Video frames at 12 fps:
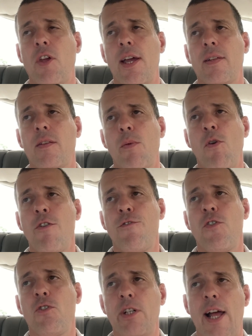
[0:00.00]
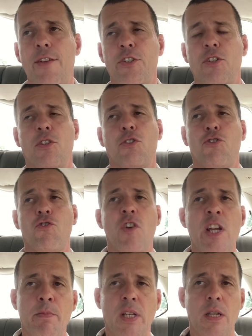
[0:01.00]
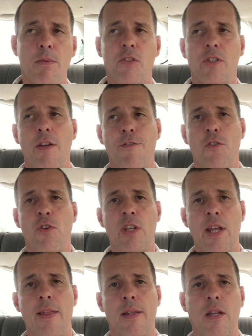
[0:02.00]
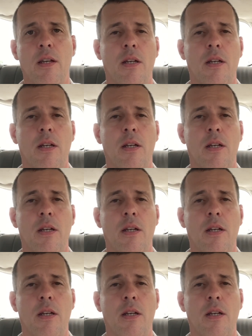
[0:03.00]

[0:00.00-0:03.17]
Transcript: Like, they won't feel it as extremely, because they're feeling that